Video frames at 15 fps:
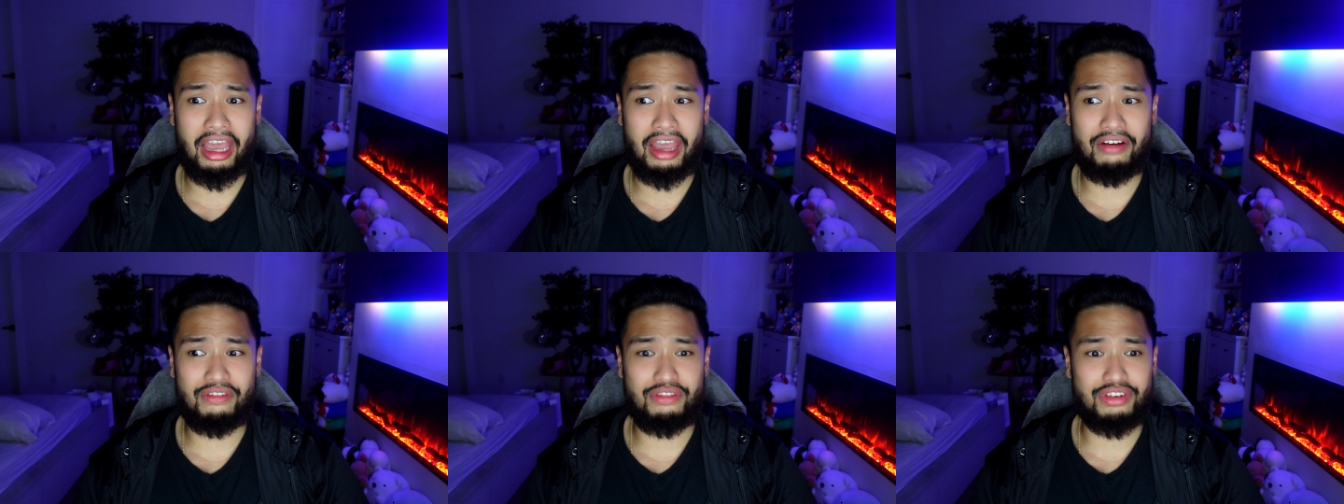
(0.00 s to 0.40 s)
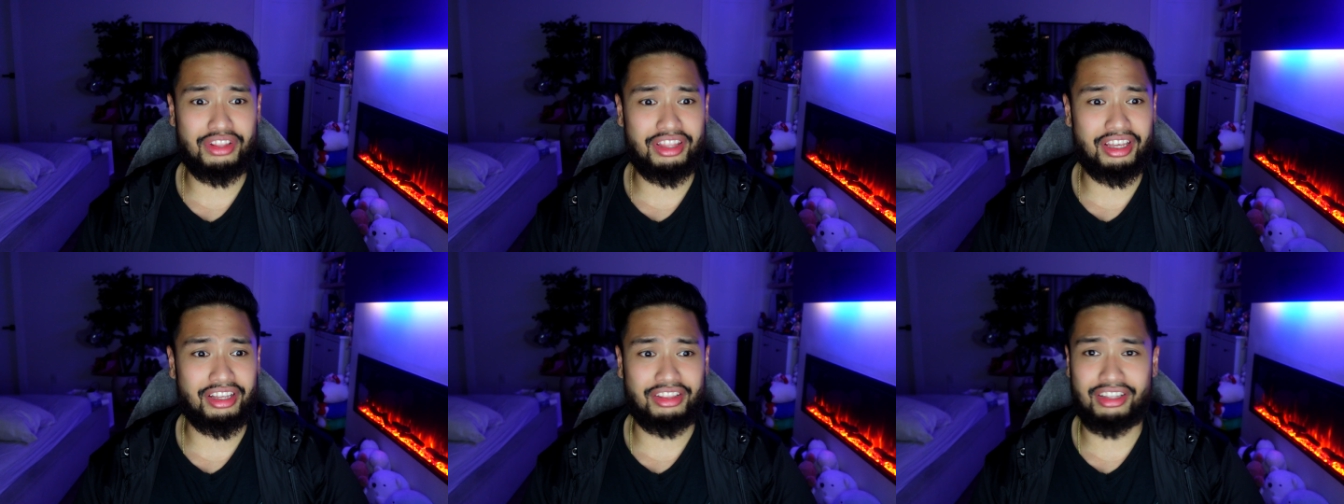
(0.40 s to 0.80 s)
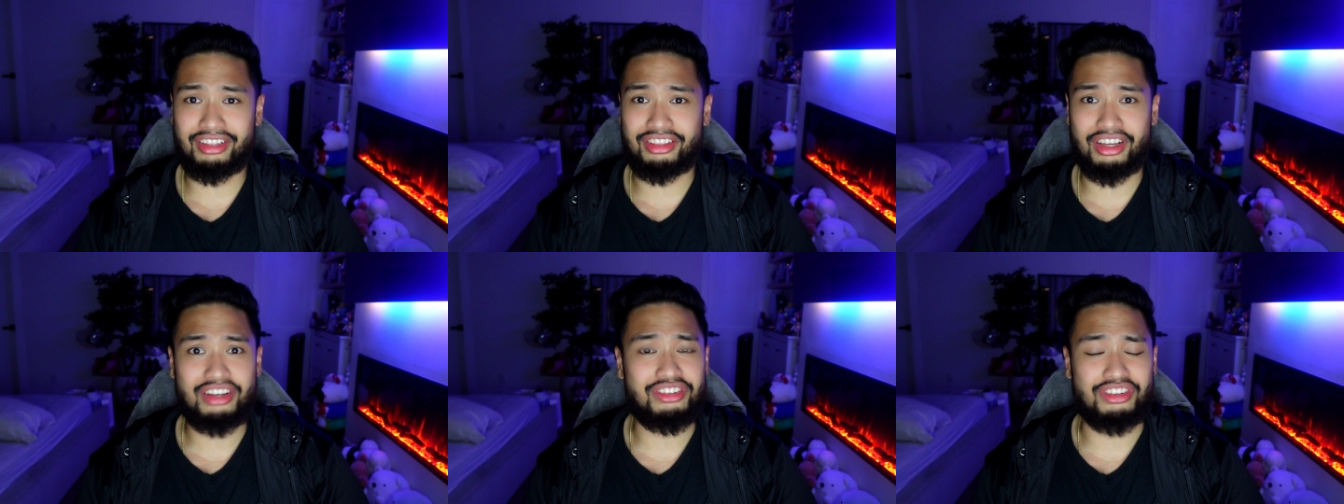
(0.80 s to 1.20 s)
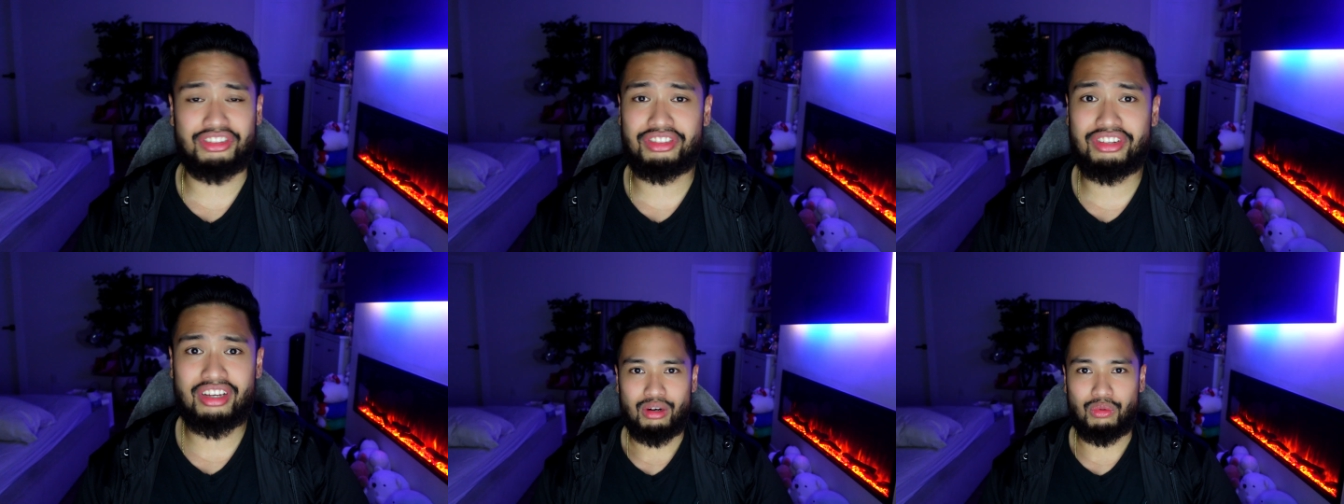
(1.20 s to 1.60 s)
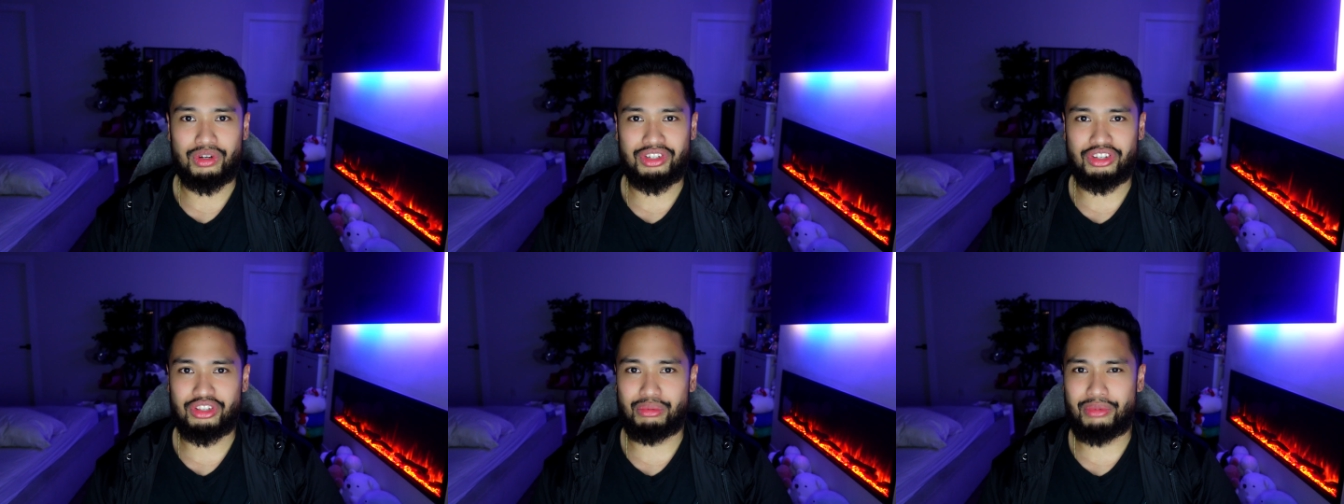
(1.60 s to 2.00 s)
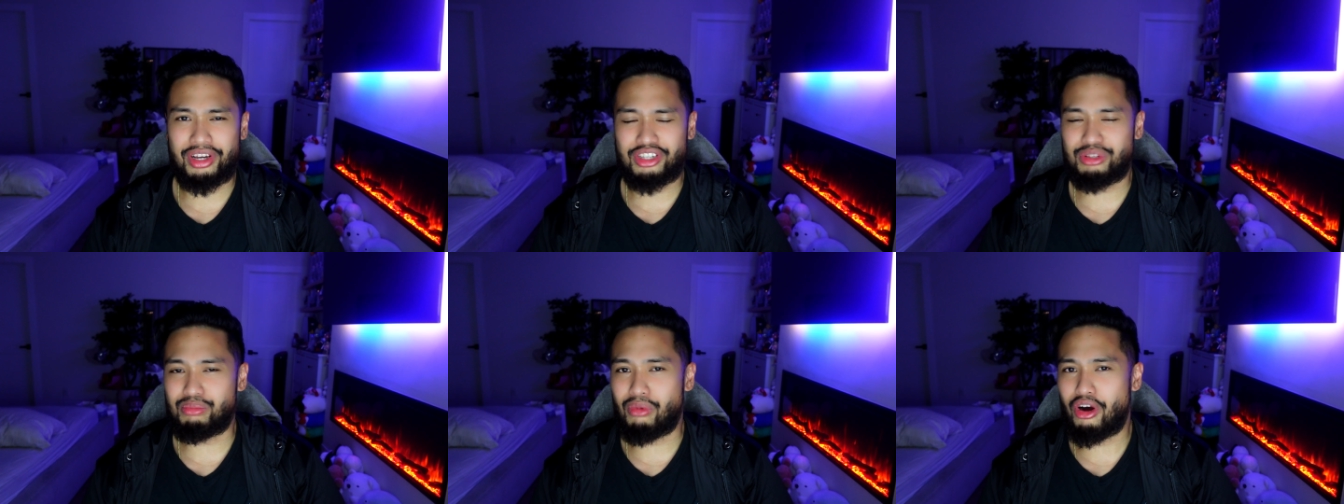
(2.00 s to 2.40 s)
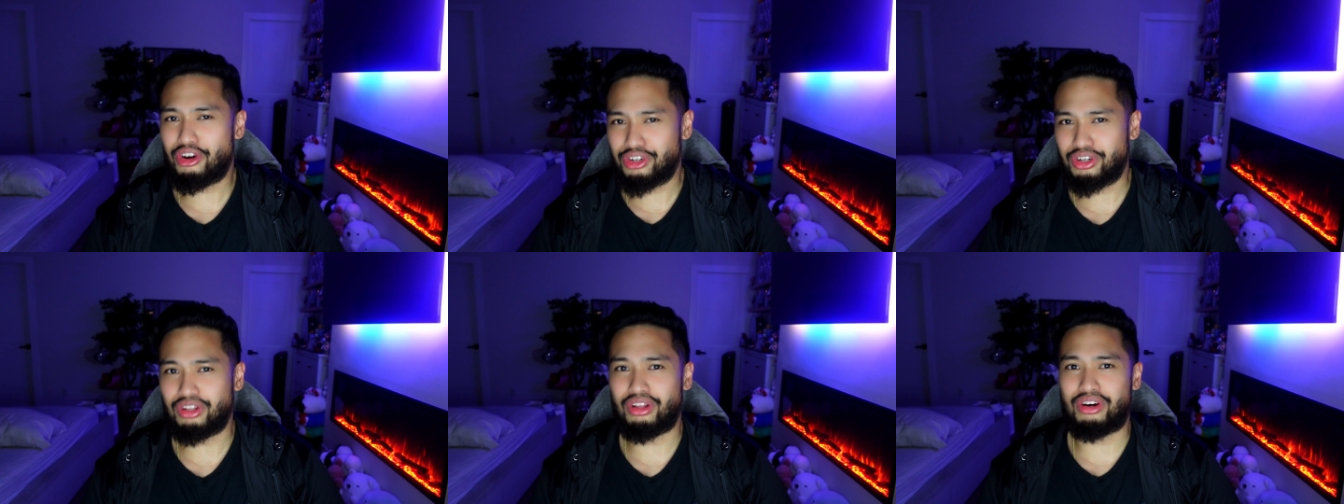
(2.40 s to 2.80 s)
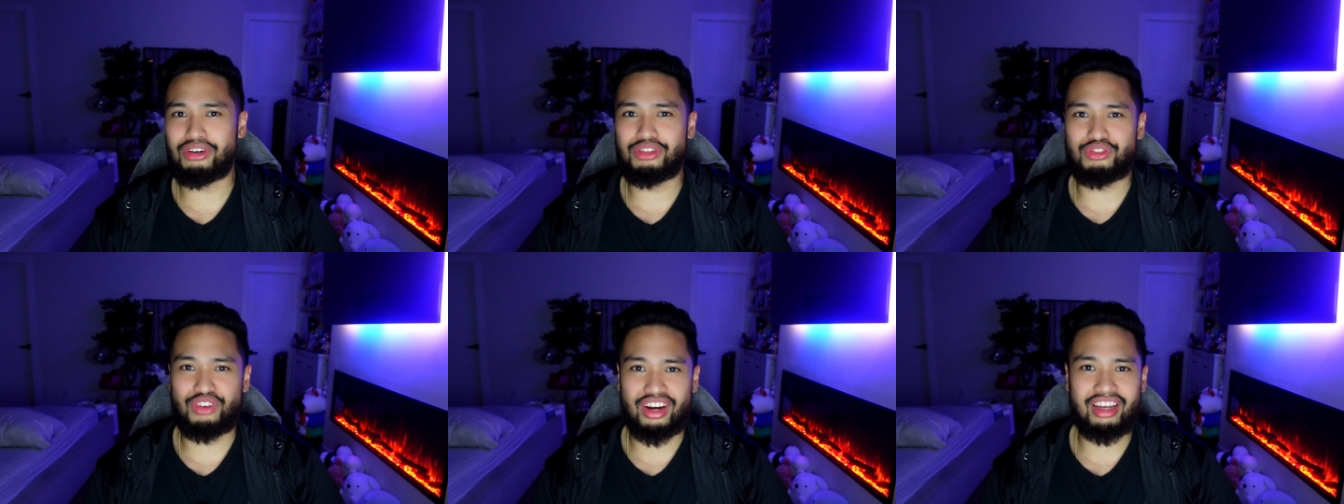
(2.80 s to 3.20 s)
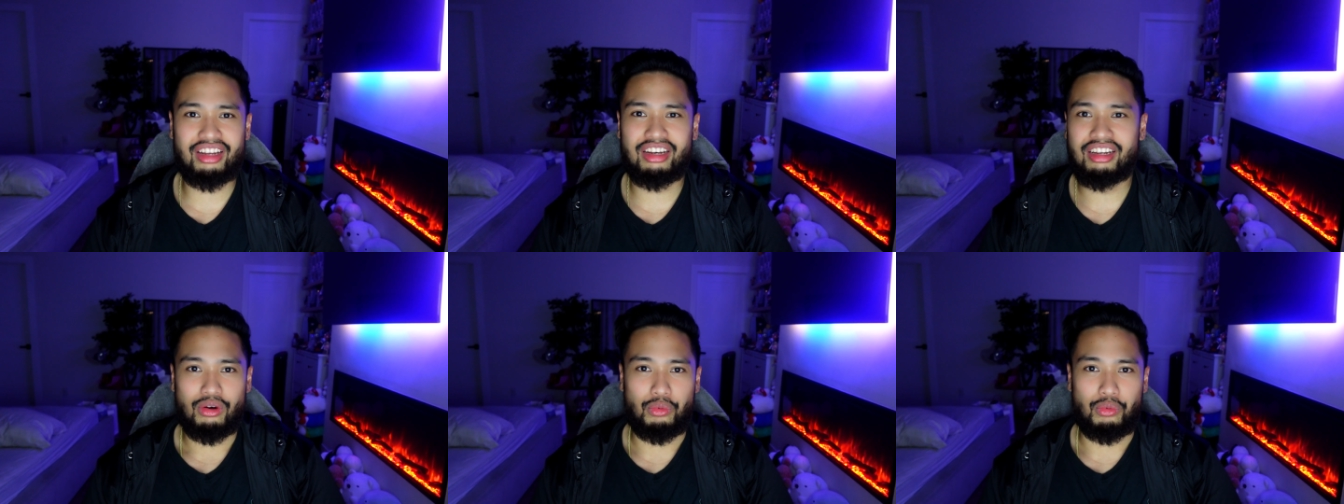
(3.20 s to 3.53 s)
everything that doesn't, which is mixed martial arts, right?